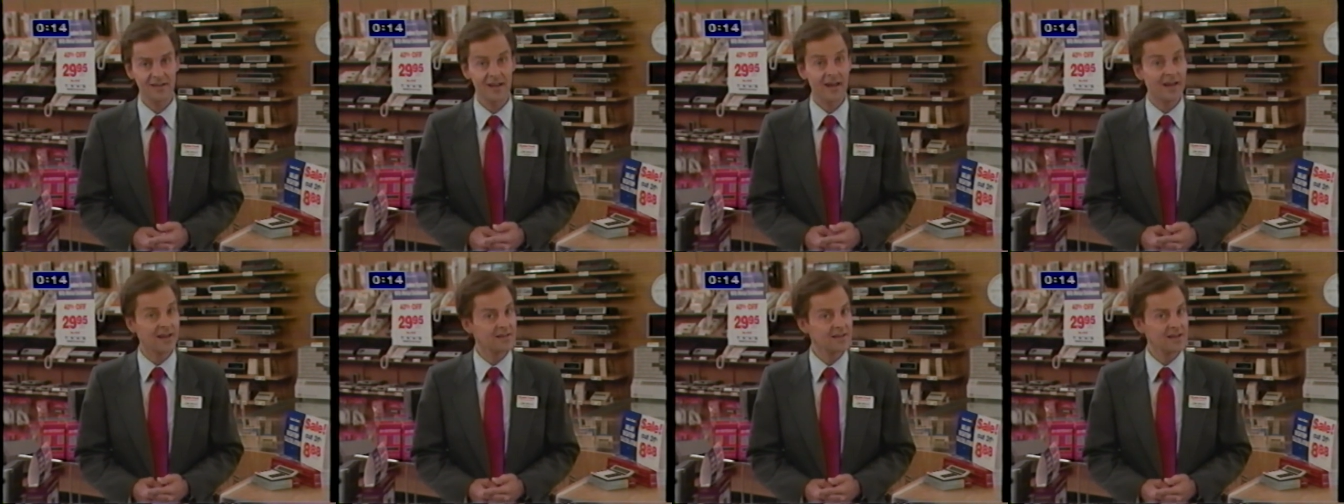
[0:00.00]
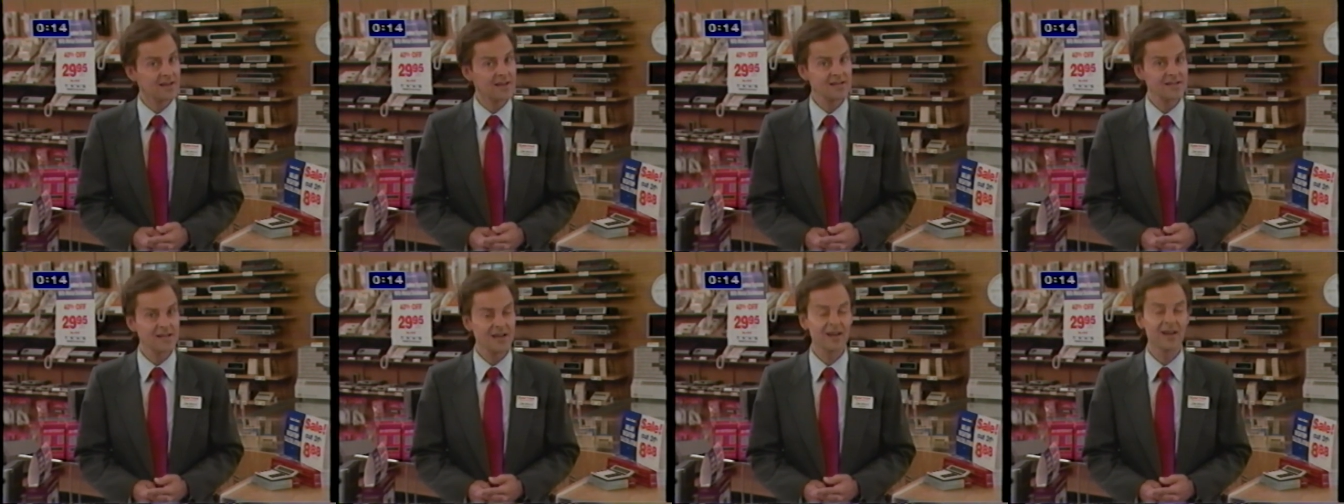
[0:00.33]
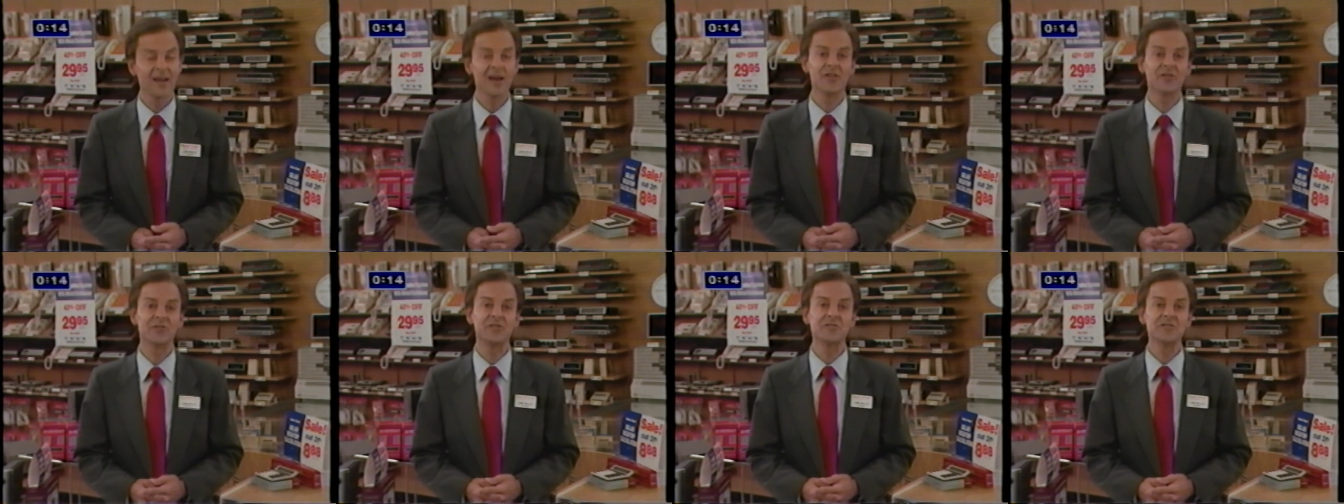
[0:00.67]
and they
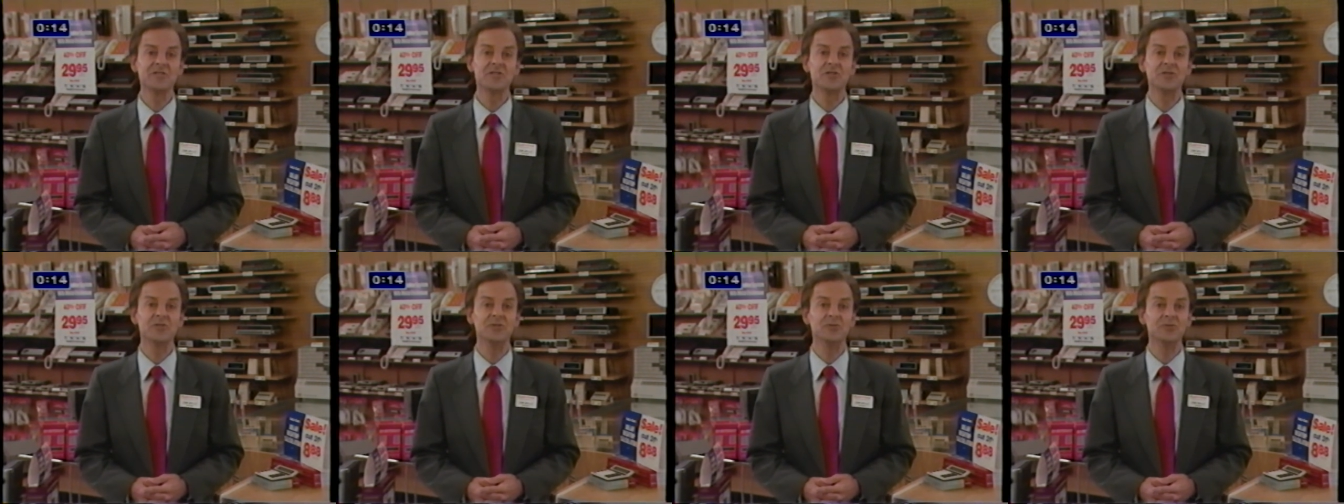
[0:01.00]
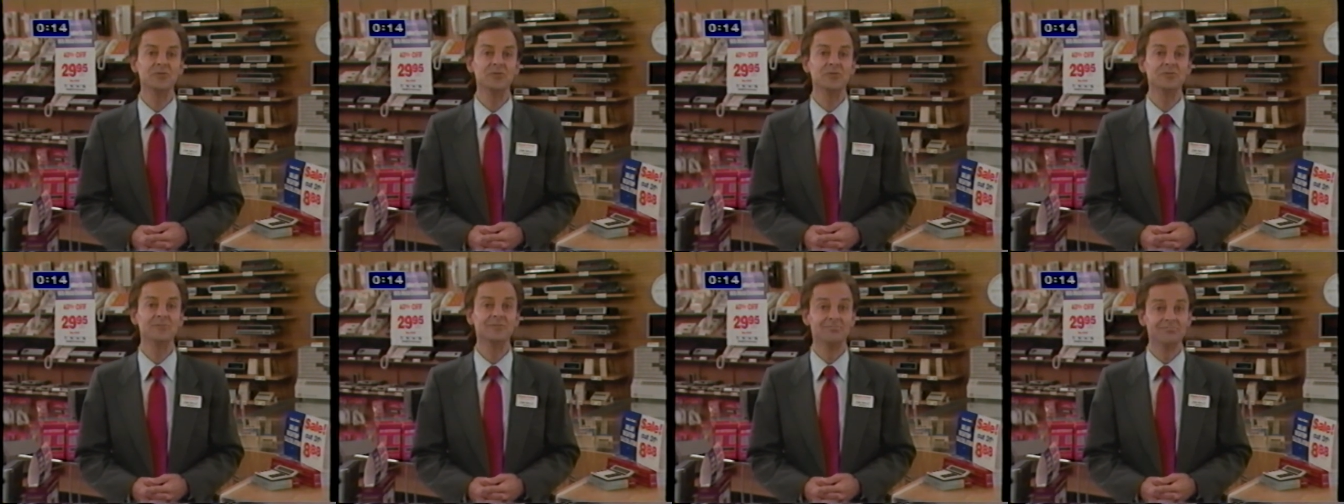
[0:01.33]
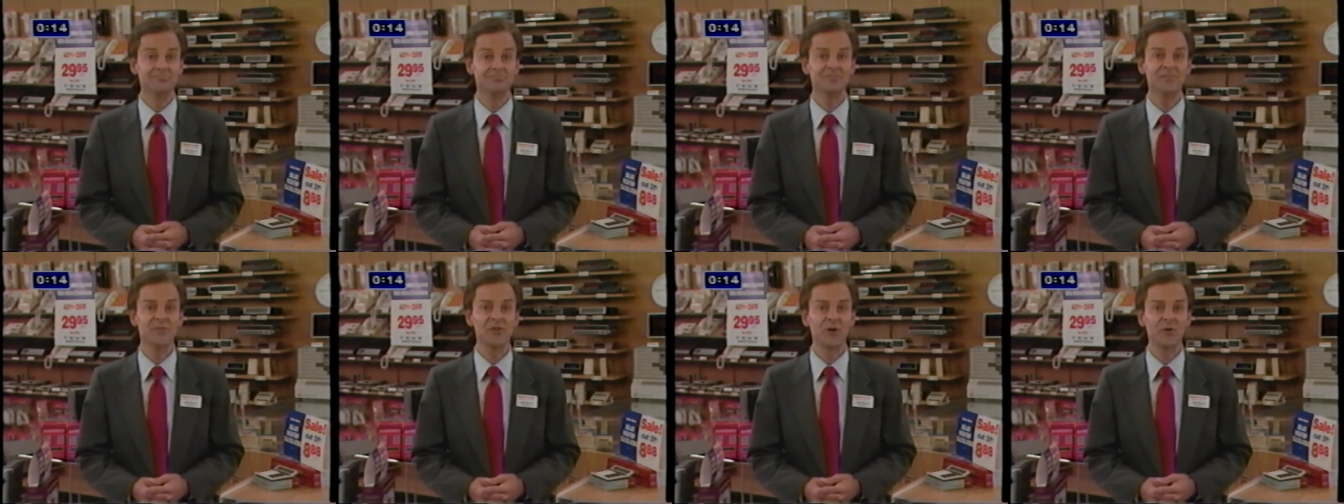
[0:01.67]
tell others who
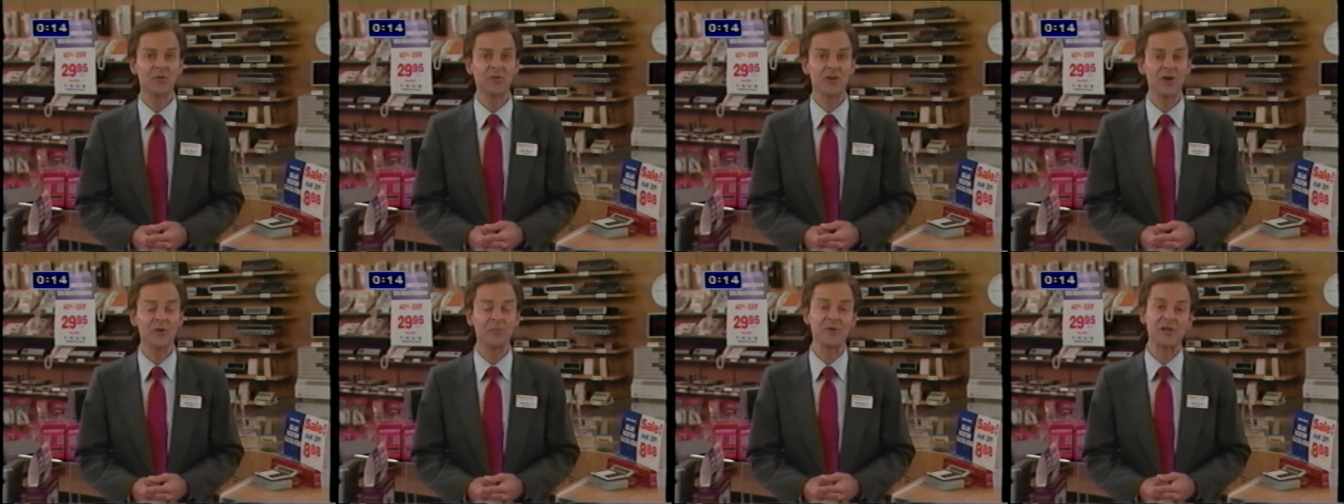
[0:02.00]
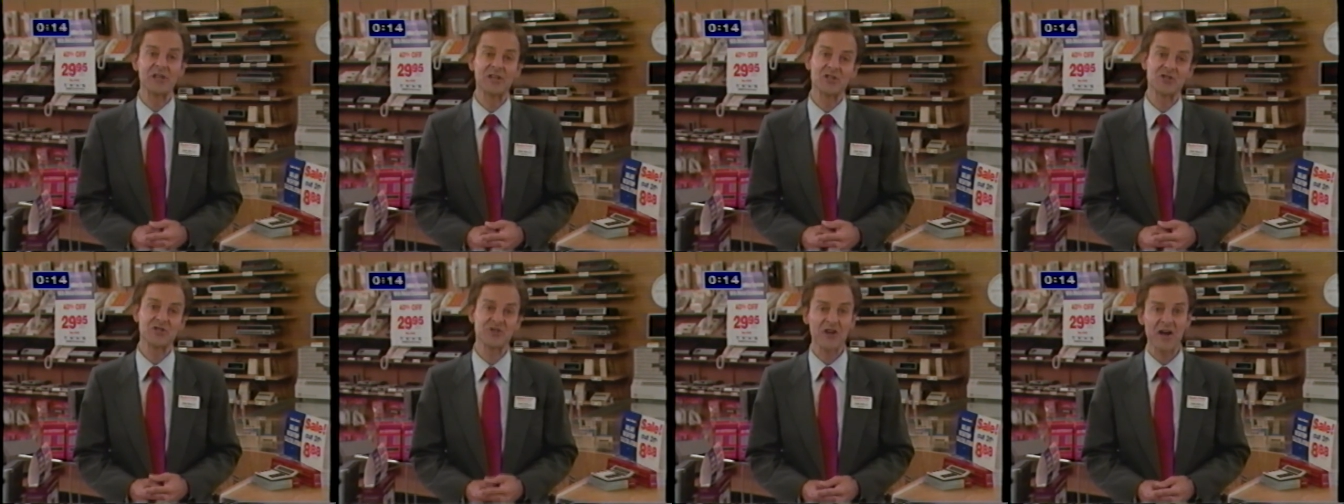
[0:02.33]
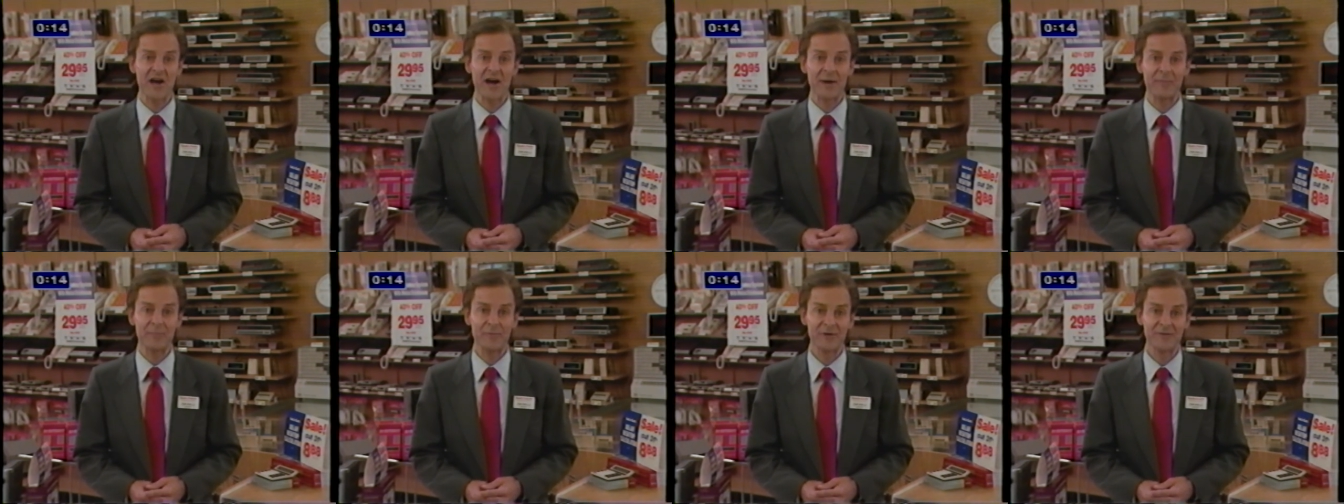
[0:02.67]
don't come in to
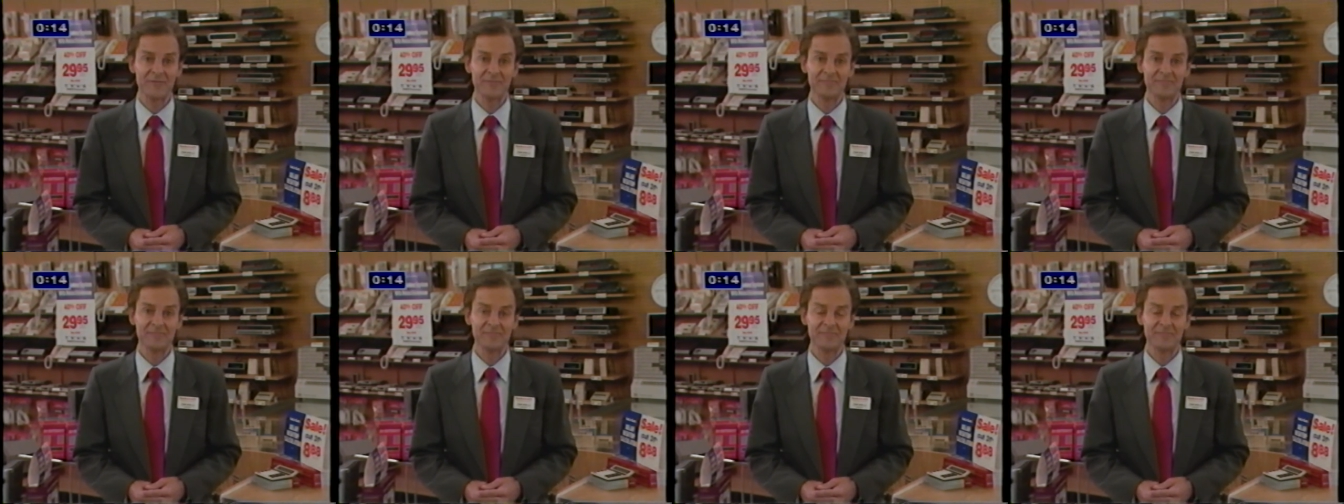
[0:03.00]
shop.